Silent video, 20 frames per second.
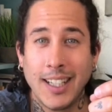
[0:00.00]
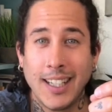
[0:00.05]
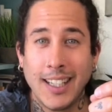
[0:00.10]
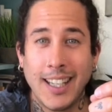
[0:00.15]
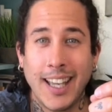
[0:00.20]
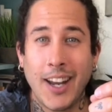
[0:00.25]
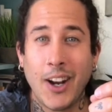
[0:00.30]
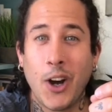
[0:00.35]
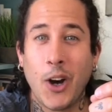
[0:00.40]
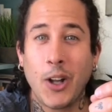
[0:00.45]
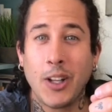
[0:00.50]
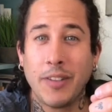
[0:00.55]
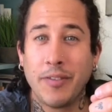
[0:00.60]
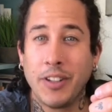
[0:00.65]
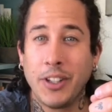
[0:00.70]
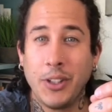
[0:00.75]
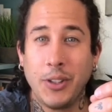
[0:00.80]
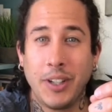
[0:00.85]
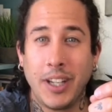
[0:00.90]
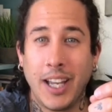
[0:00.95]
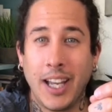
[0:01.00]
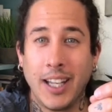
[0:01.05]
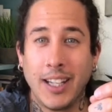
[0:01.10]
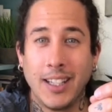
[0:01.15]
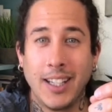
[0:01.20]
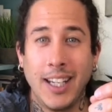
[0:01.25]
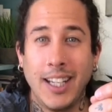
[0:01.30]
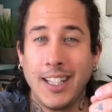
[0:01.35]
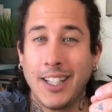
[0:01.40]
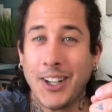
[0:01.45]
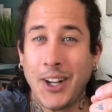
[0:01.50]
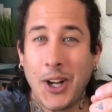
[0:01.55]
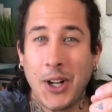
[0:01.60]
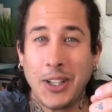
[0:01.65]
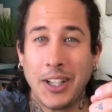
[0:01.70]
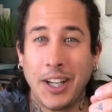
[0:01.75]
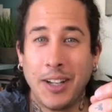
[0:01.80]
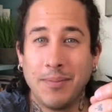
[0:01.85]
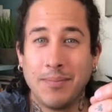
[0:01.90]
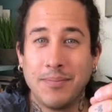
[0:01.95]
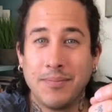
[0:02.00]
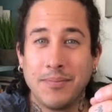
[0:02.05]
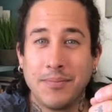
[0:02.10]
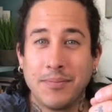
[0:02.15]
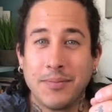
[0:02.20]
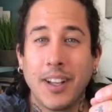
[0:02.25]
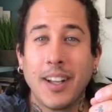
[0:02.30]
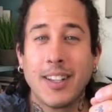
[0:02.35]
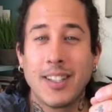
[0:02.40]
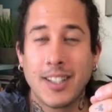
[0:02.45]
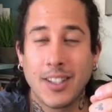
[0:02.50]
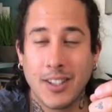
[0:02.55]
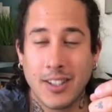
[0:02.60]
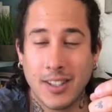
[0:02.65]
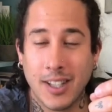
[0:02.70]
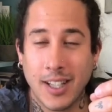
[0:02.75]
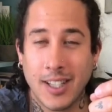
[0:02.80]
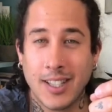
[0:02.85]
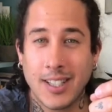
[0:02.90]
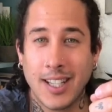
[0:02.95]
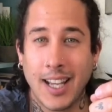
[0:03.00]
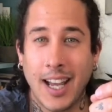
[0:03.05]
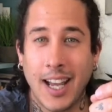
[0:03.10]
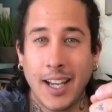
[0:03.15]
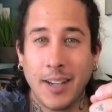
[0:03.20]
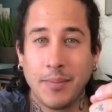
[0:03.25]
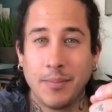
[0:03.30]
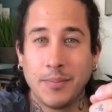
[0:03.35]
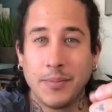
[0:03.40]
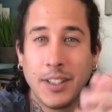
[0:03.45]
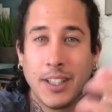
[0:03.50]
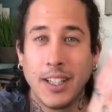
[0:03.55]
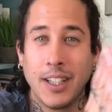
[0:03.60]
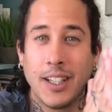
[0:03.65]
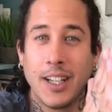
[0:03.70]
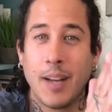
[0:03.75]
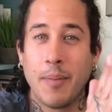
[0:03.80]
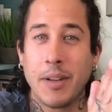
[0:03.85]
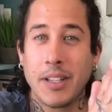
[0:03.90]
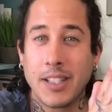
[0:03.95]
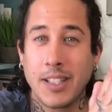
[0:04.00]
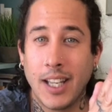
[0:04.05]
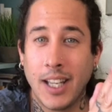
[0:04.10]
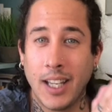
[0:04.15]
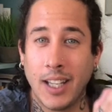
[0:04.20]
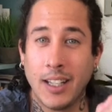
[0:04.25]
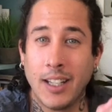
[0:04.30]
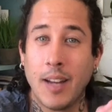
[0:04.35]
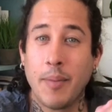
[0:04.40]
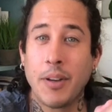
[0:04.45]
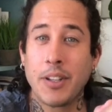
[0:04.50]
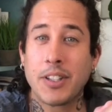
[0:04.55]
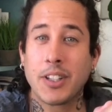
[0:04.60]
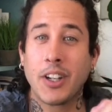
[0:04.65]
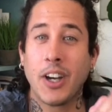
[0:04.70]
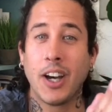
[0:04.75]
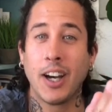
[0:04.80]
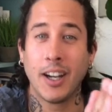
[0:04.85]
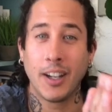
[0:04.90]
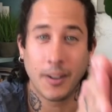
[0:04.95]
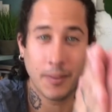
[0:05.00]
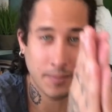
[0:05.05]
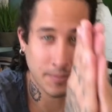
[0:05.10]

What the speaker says: Get all of it you can. Eat it all up. Until such time, namaste, namaskar.